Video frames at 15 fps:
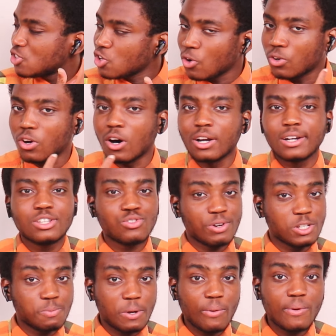turn on
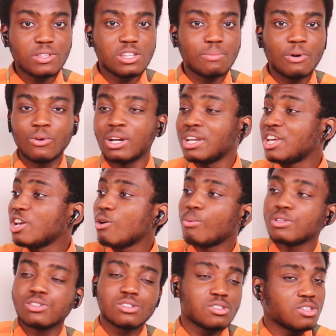transparency mode and hear
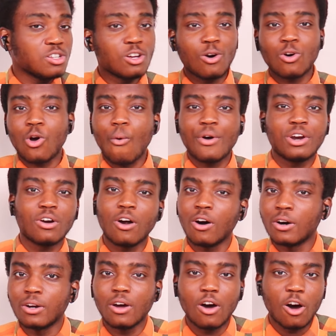what's, you know, going
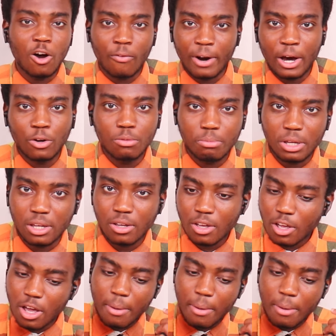on around me.